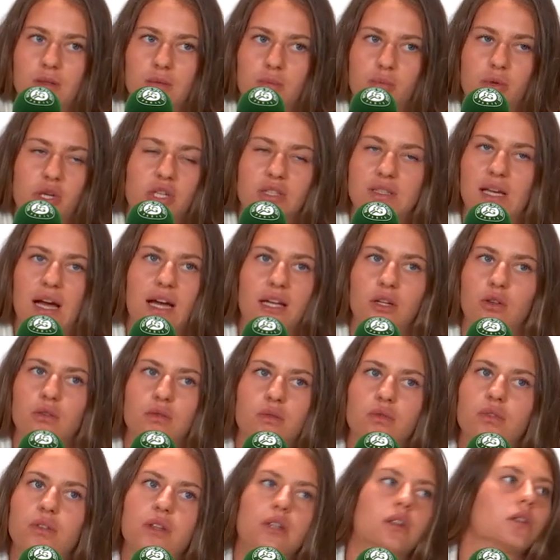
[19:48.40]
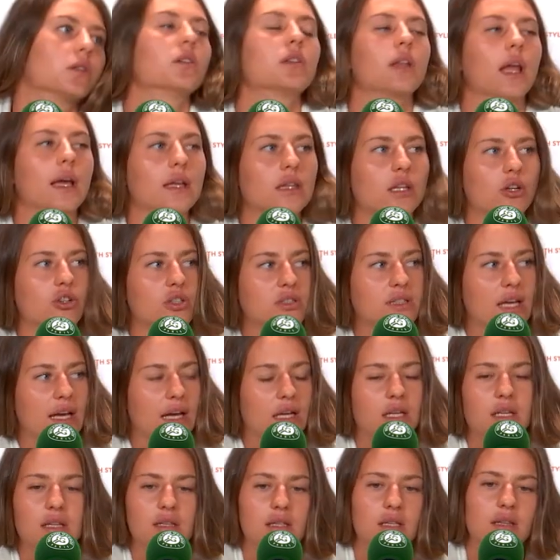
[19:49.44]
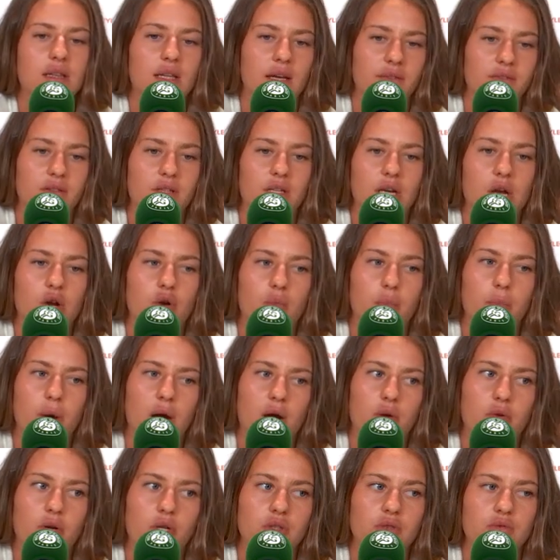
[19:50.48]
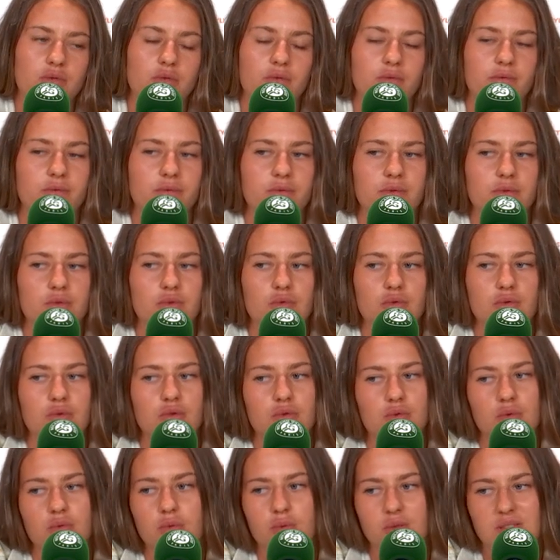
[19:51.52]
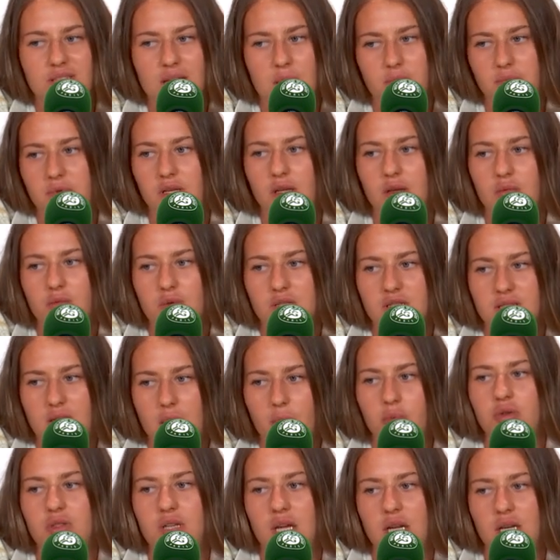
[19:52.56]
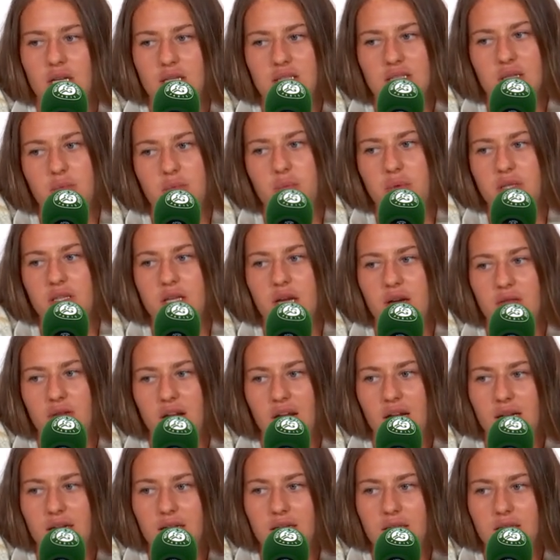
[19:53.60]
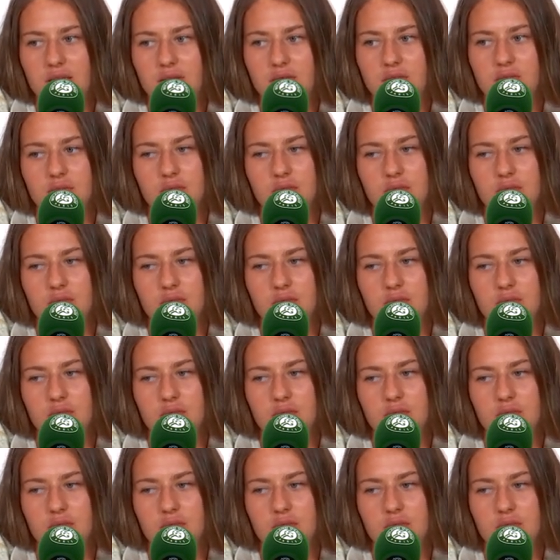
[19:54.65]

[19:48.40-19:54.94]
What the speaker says: because I don't feel like there is anything left in our power to do something with WTA and ATP directly.